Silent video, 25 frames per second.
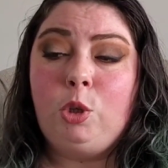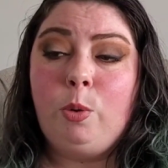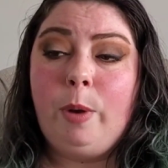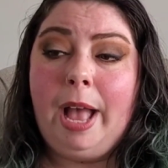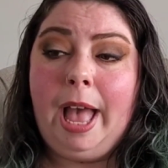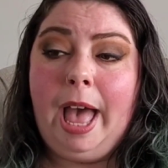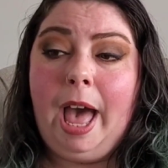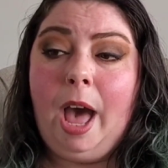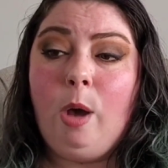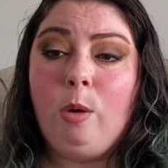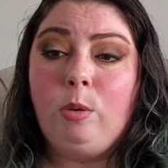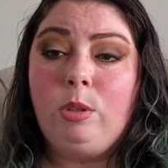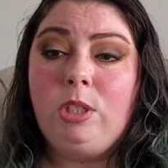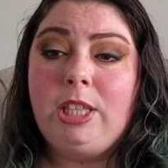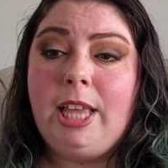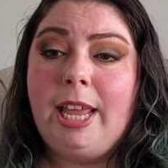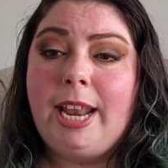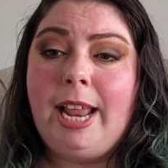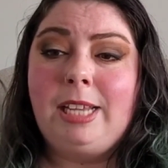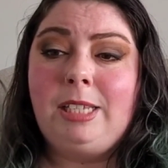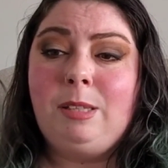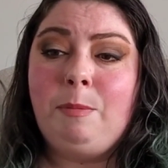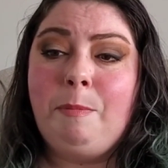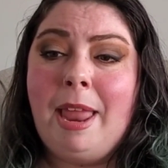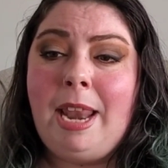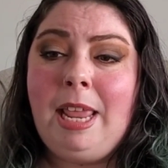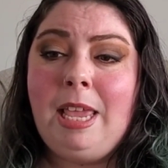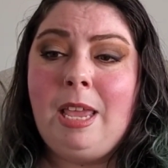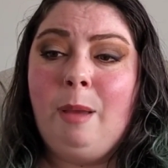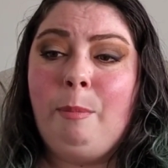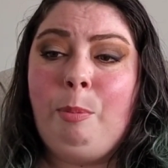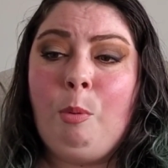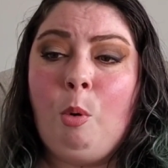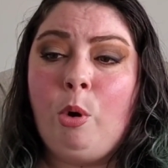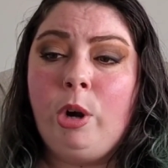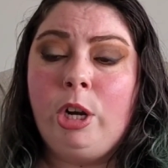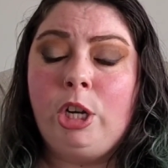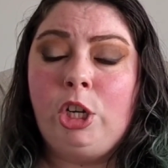to a house that has many
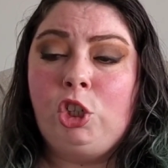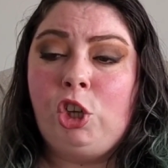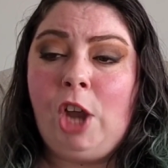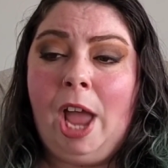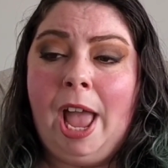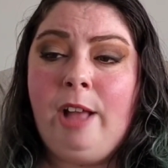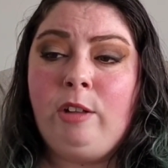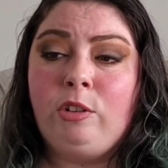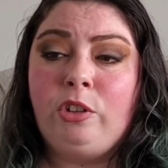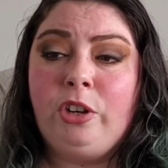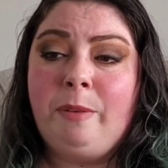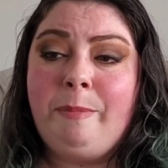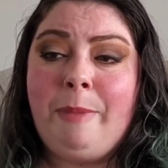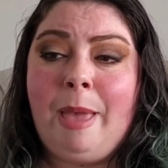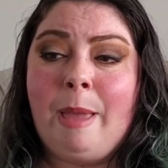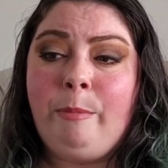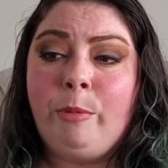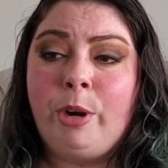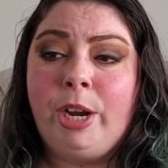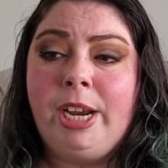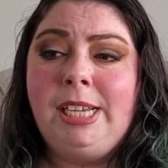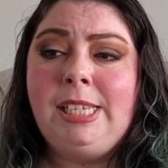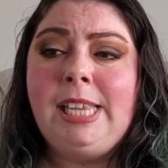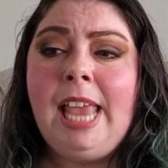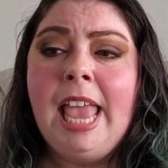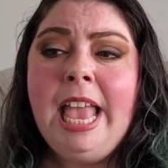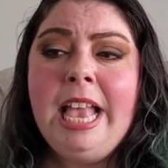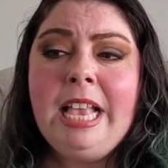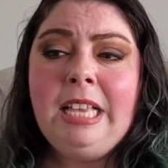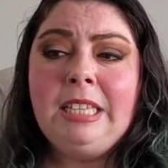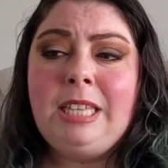important childhood memories